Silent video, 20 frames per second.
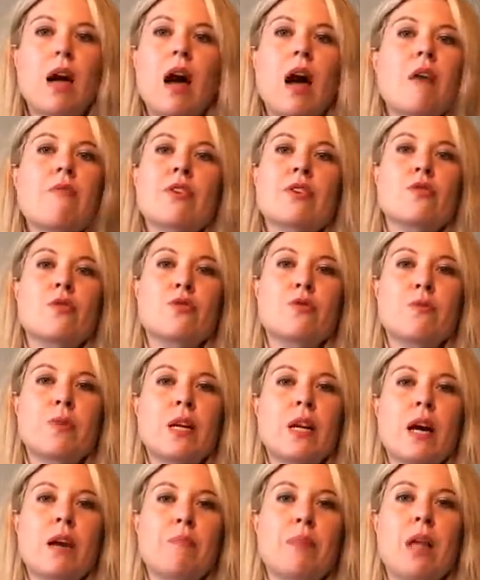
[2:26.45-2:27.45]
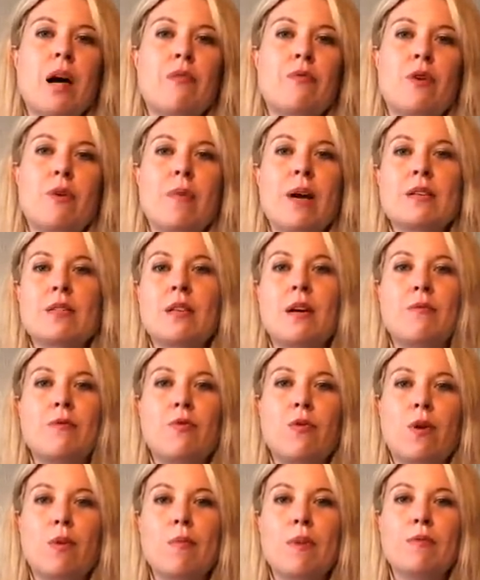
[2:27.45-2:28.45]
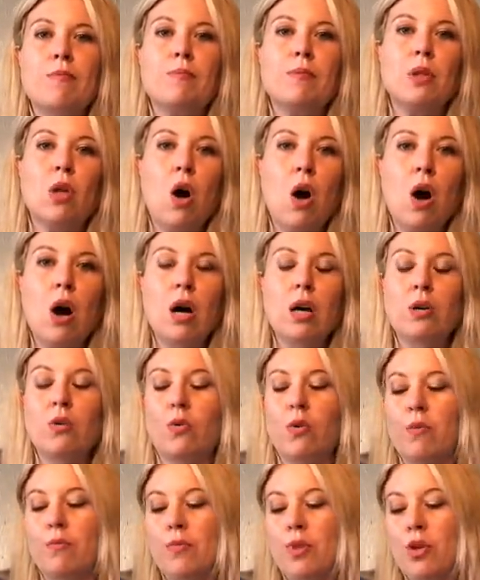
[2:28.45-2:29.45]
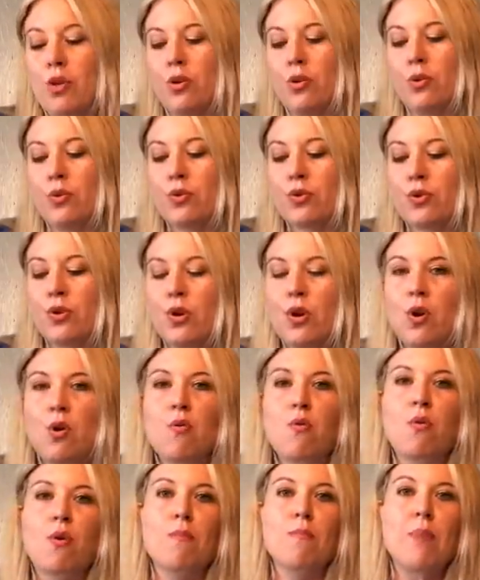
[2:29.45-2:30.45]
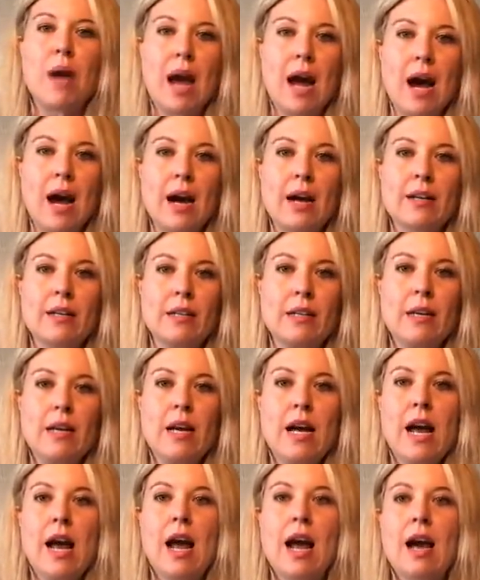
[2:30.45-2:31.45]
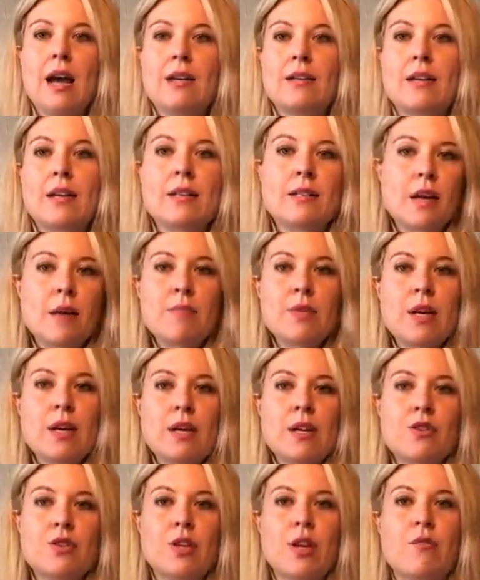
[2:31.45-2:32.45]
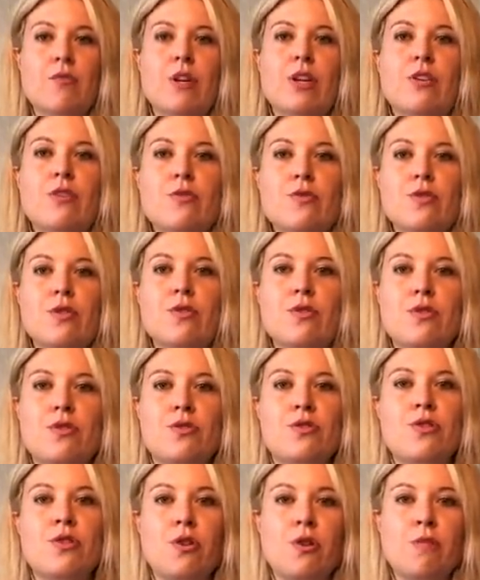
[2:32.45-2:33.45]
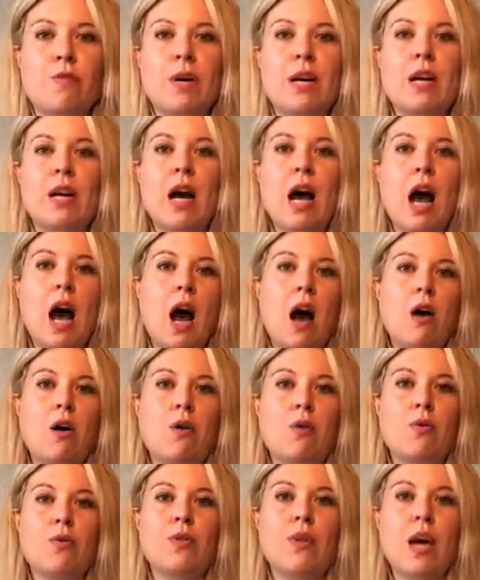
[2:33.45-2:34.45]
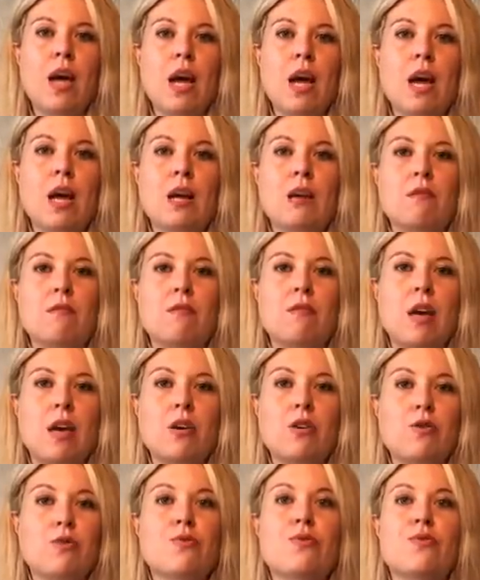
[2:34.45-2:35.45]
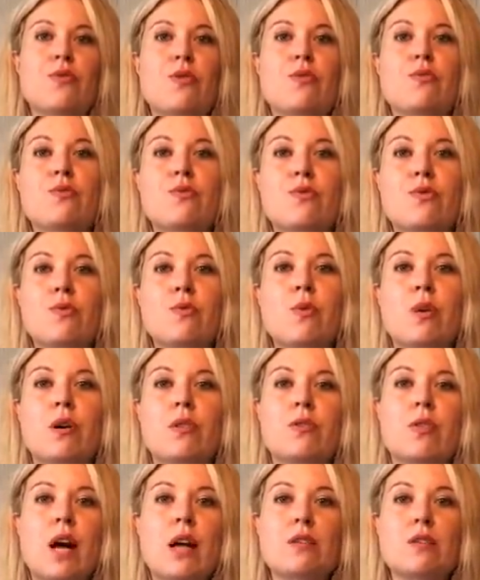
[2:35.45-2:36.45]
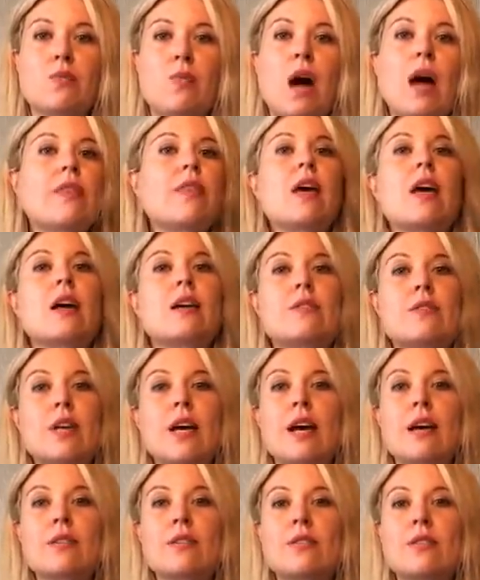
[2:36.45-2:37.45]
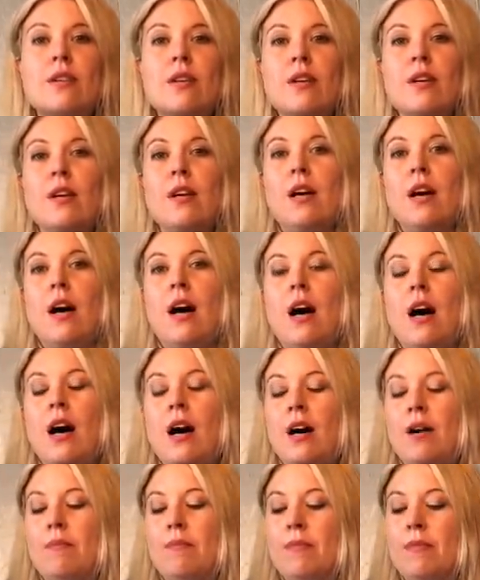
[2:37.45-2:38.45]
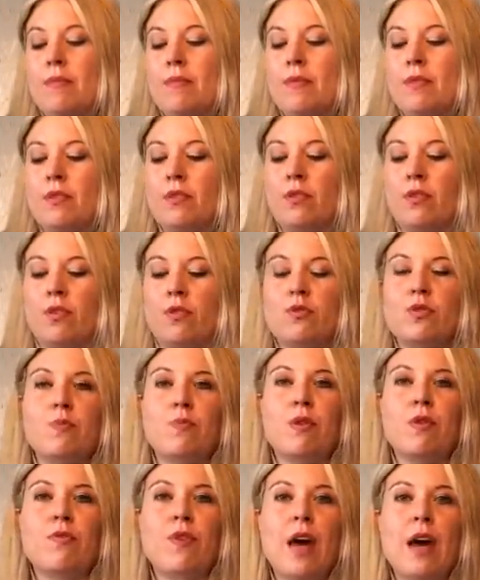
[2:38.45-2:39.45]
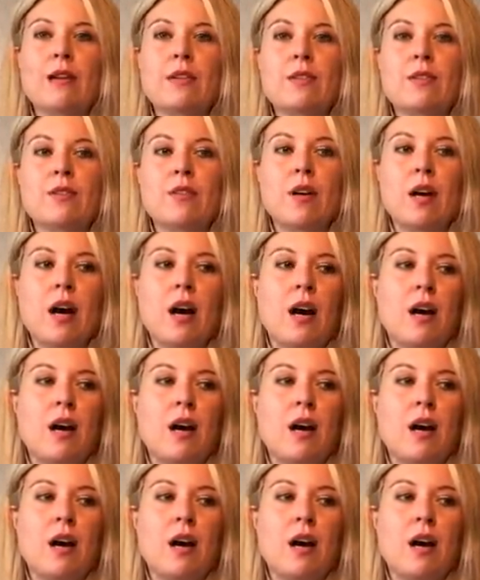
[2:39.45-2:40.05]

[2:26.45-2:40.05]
every social media platform has some form of block or mute or ban. And it's up to each and every user to determine how they use those tools. That's why they exist, to prevent